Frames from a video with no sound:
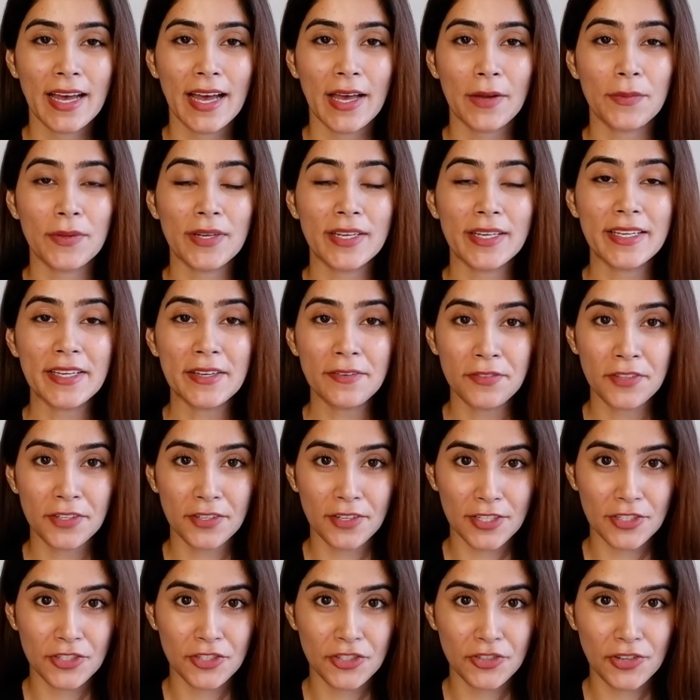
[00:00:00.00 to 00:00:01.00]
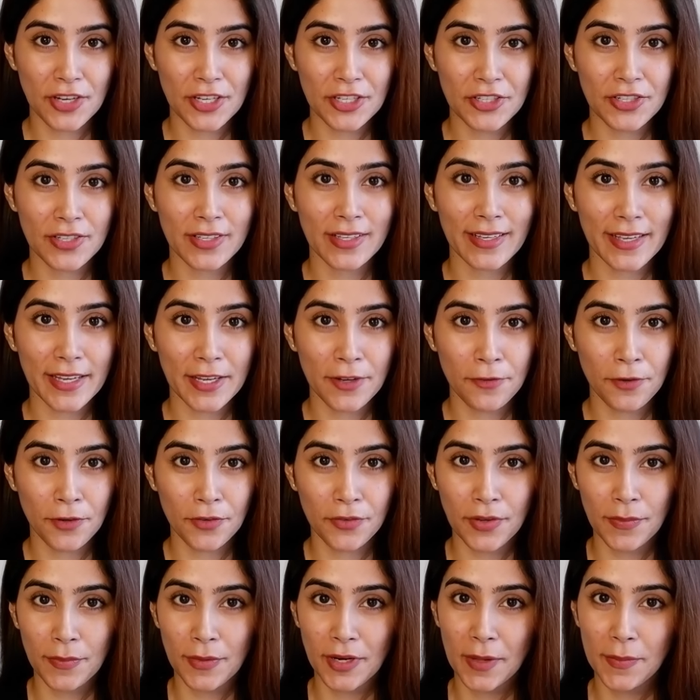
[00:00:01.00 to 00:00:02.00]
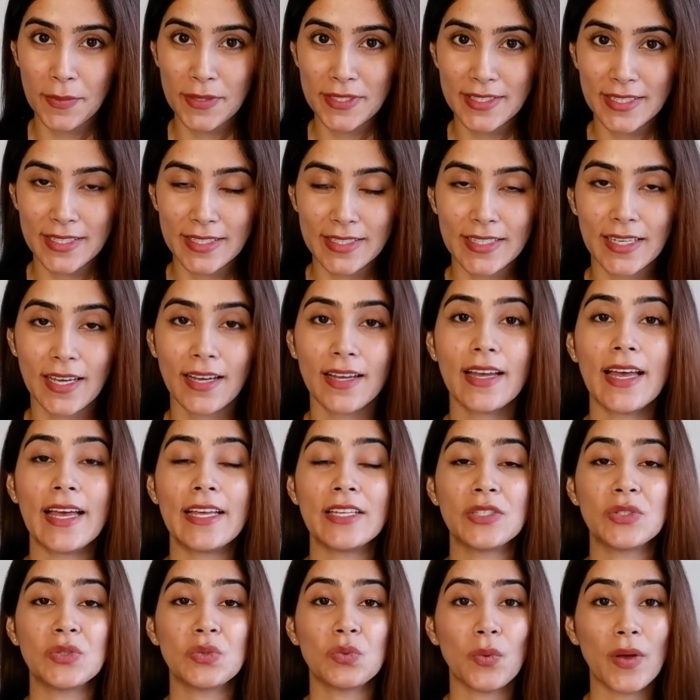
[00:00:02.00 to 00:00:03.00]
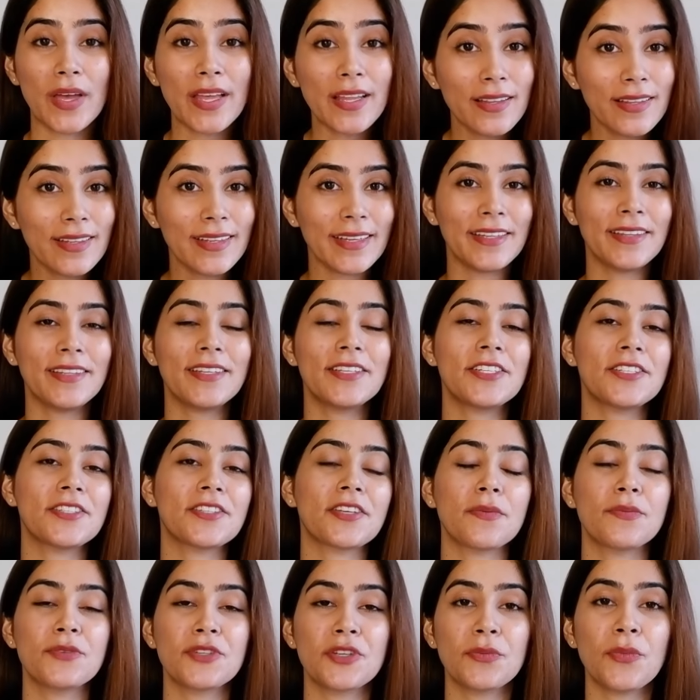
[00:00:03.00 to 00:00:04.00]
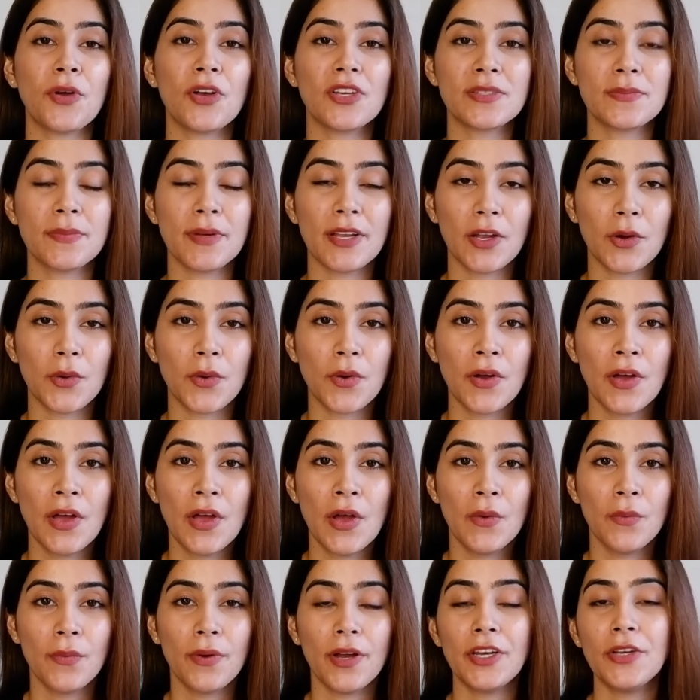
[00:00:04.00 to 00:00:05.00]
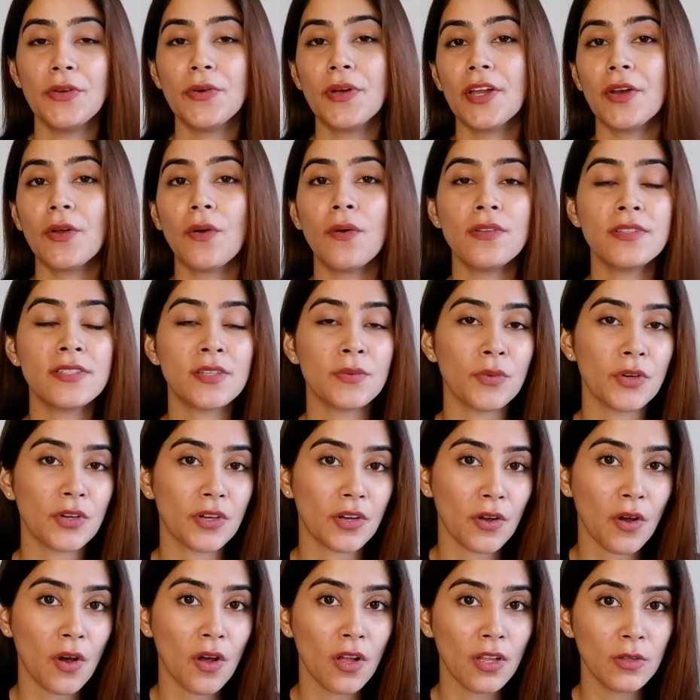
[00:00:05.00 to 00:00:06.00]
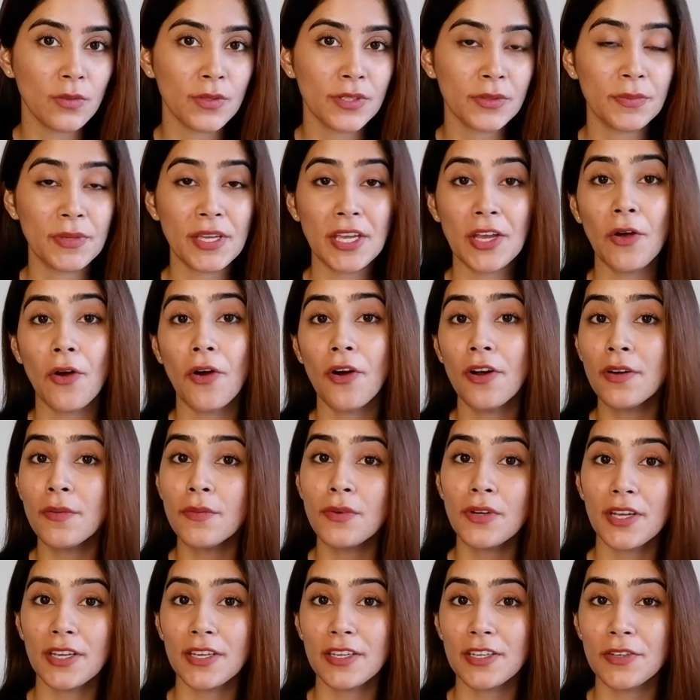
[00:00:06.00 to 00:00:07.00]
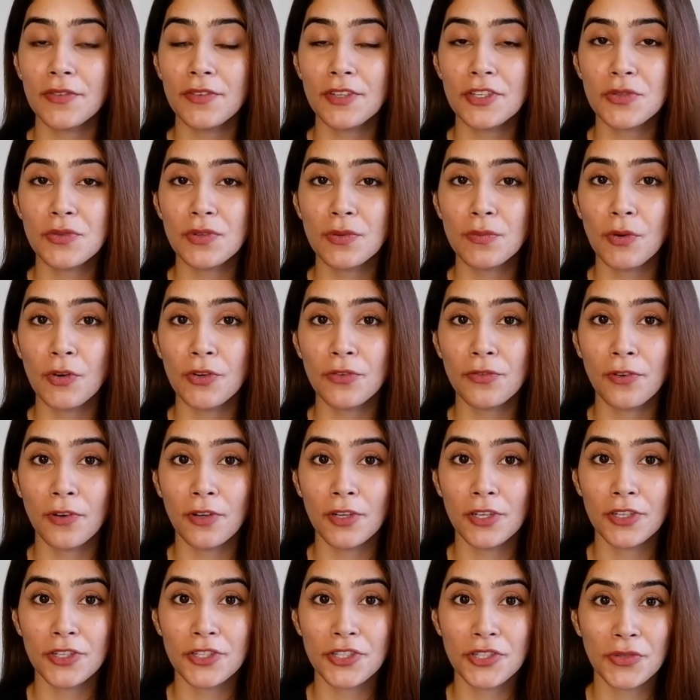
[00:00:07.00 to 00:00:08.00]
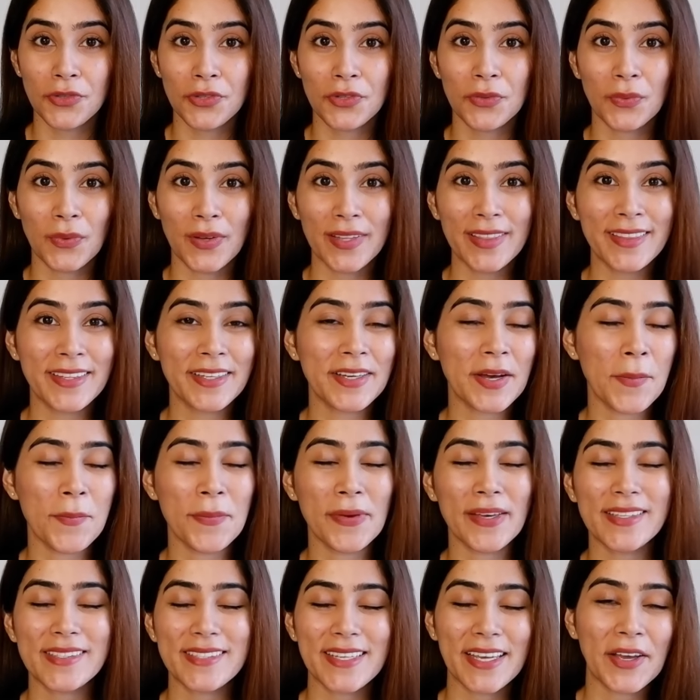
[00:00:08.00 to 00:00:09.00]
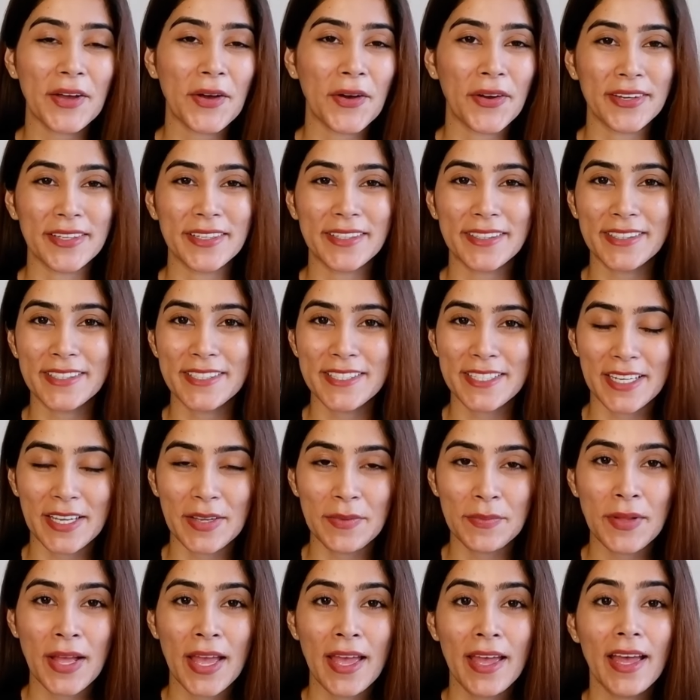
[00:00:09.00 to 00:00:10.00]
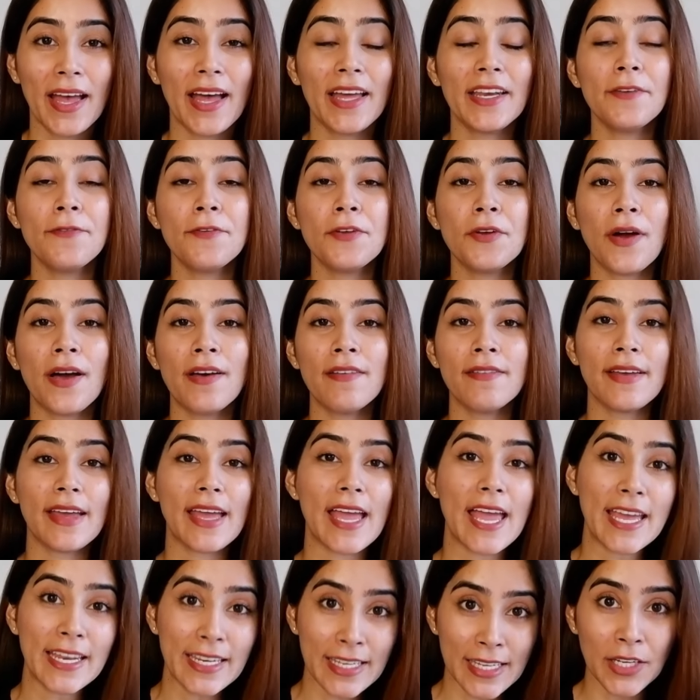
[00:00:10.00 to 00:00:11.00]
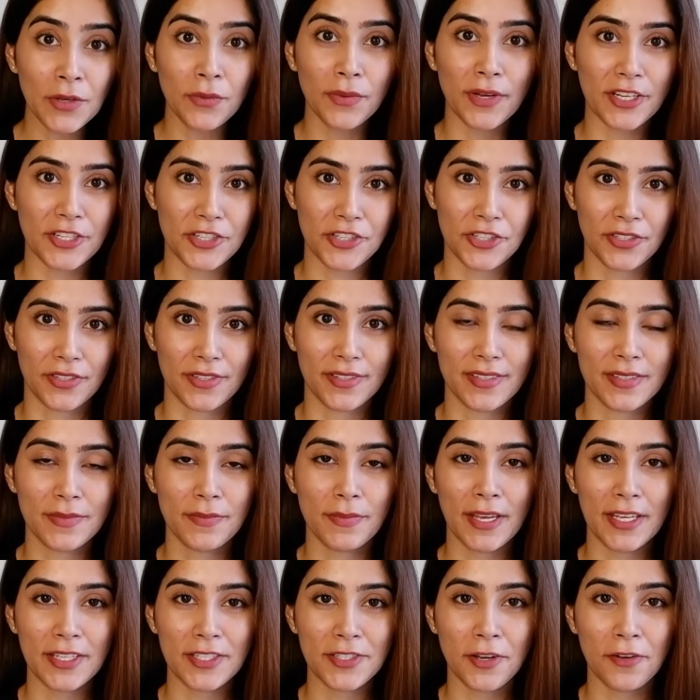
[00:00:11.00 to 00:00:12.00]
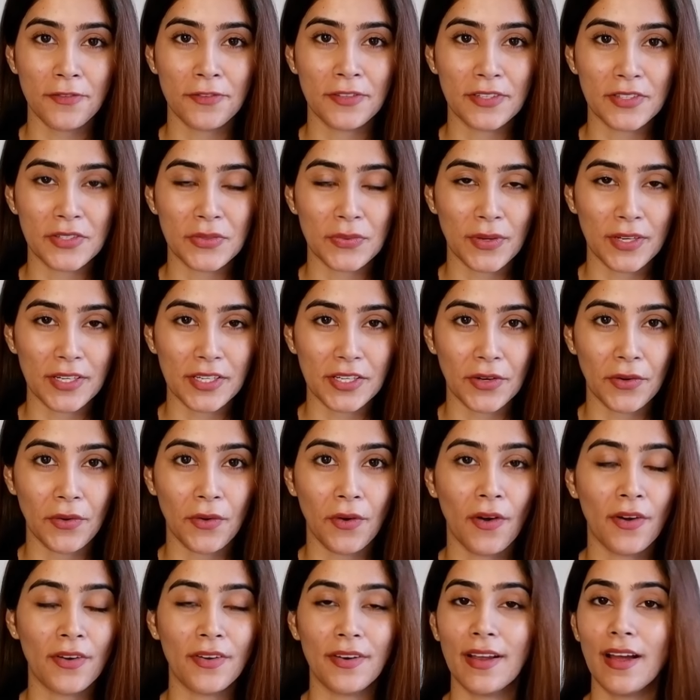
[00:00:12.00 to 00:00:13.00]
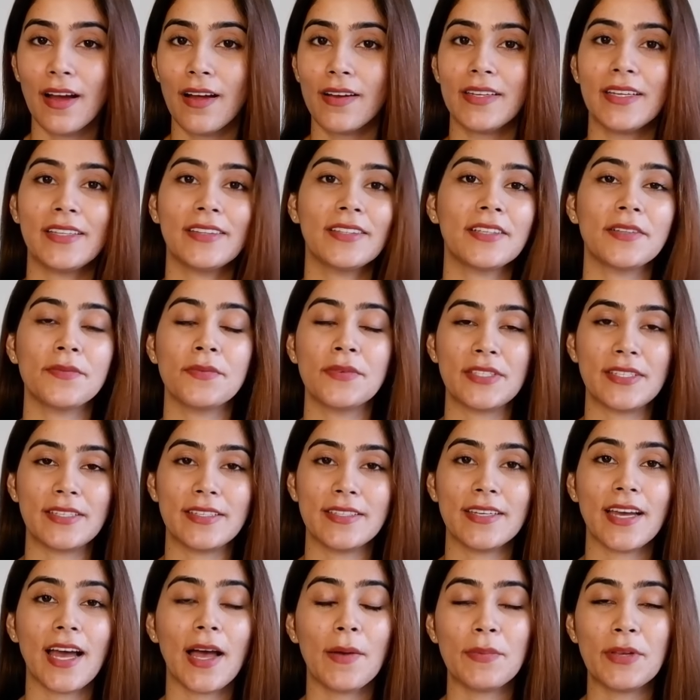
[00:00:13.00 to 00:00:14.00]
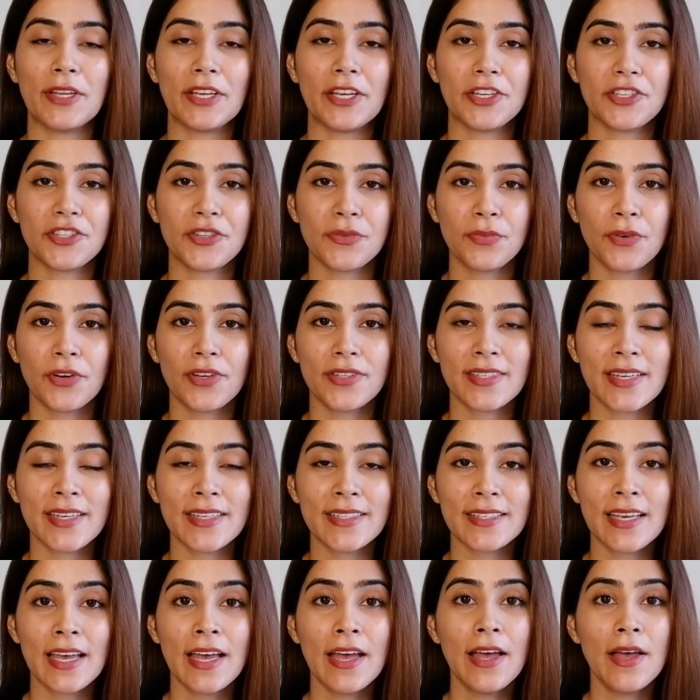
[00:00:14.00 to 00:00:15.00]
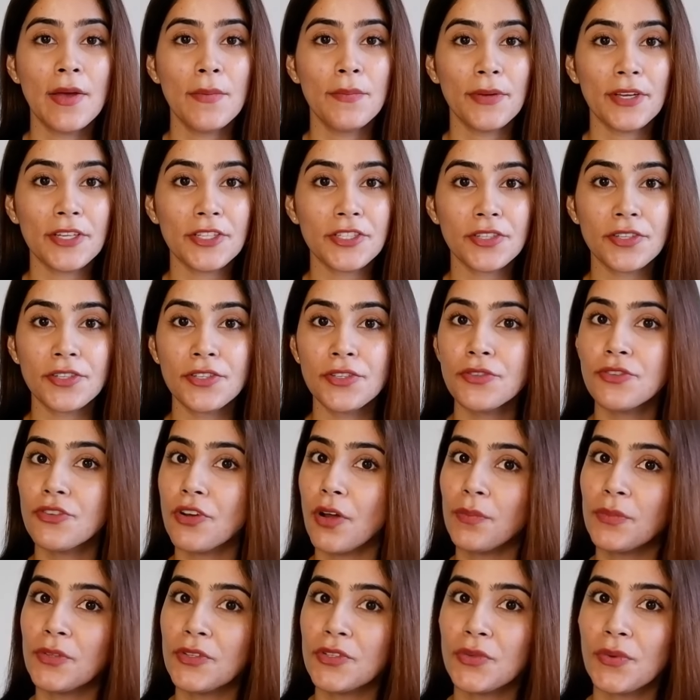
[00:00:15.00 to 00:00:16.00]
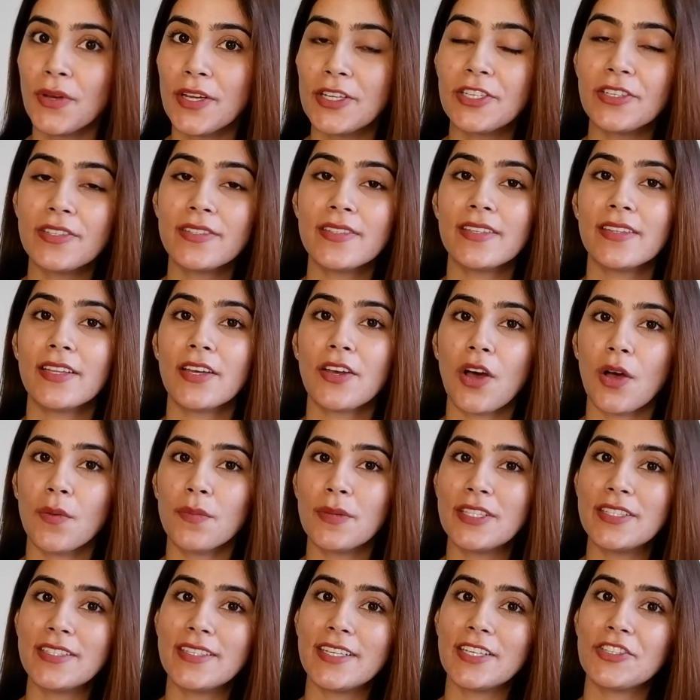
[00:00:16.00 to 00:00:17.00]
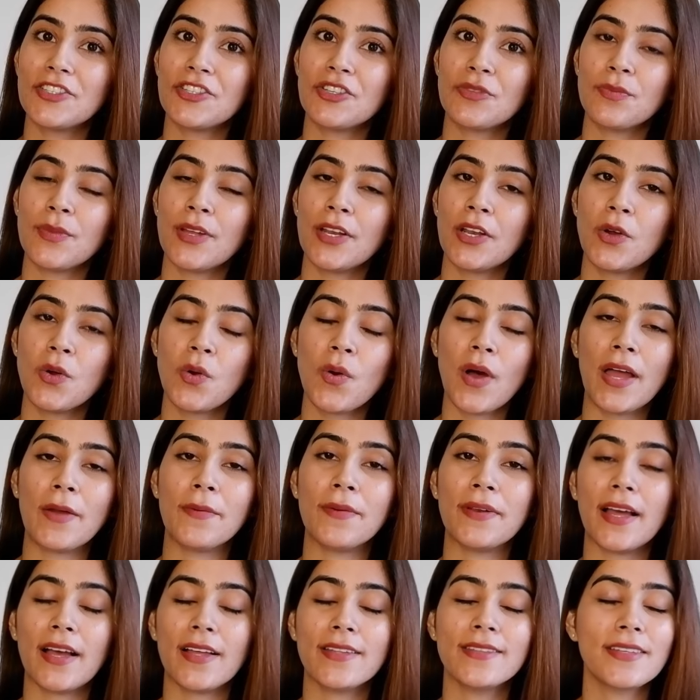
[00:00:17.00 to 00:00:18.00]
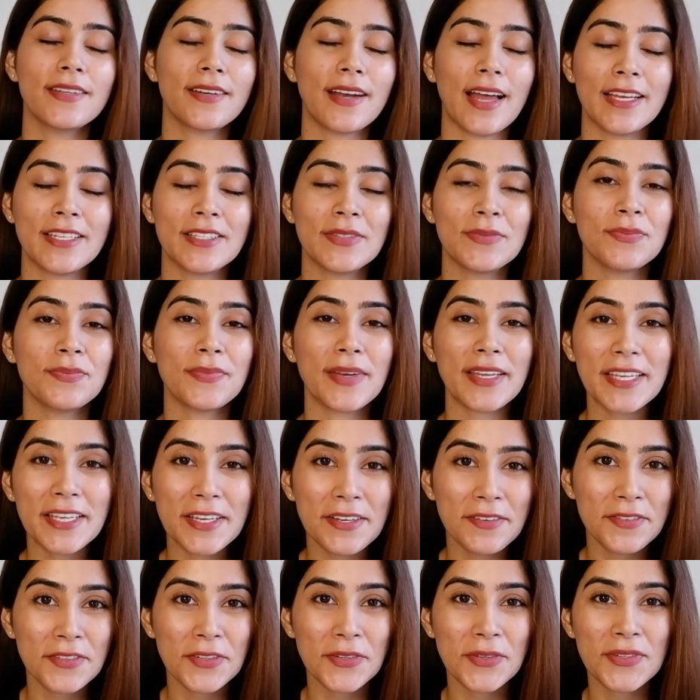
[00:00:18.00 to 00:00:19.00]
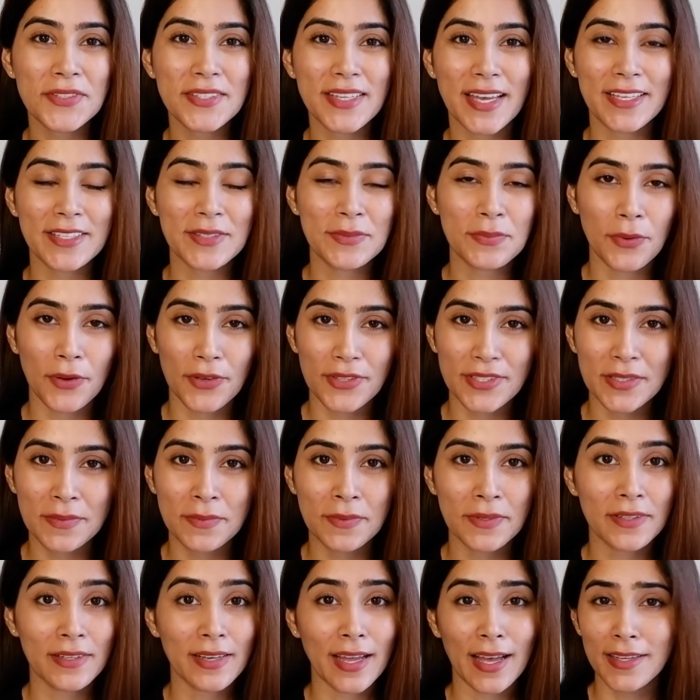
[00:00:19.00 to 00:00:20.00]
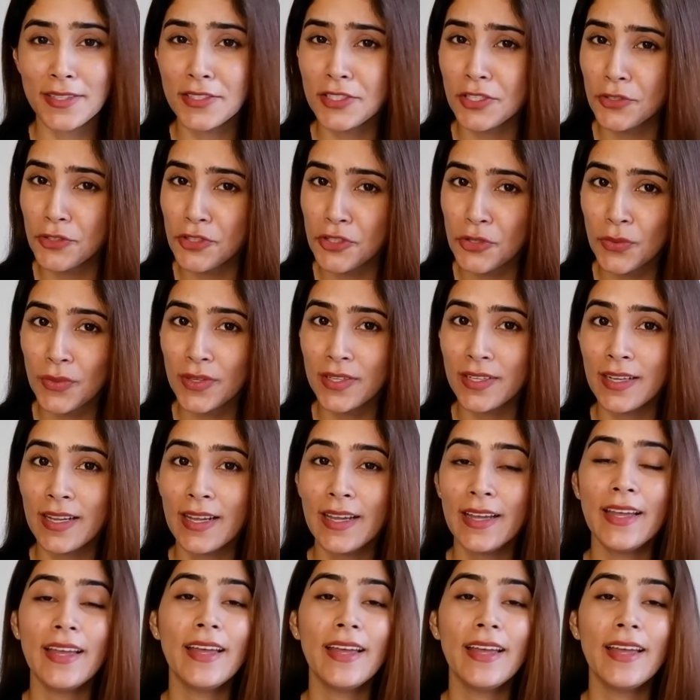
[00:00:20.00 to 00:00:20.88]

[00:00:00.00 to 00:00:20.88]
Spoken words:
I will leave the registration link for Femina Miss India as well in the description box below, where you can also book a call with me or book an individual portfolio shoot with the amazing Concord team. And if you have any questions based off this video or regarding the Miss India application process, make sure to drop those questions in the comment section below. I will answer as many of those as possible as usual.